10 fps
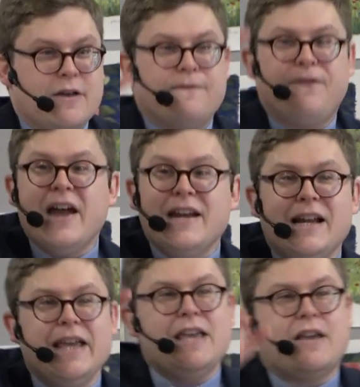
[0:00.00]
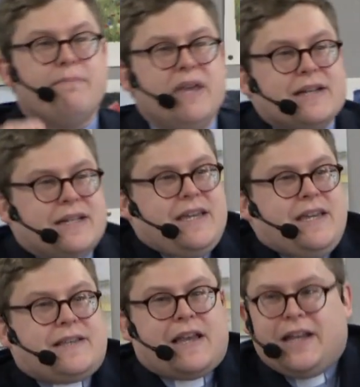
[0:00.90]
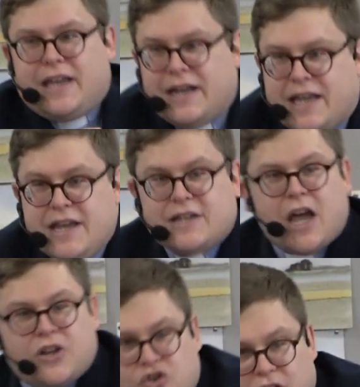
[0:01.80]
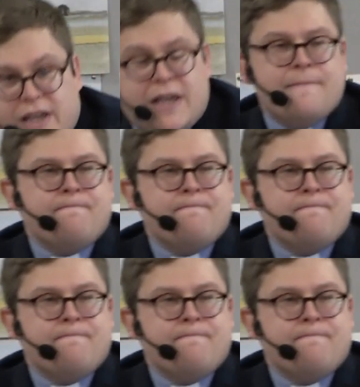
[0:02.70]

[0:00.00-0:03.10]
Finally he can be at ease and he can eat and drink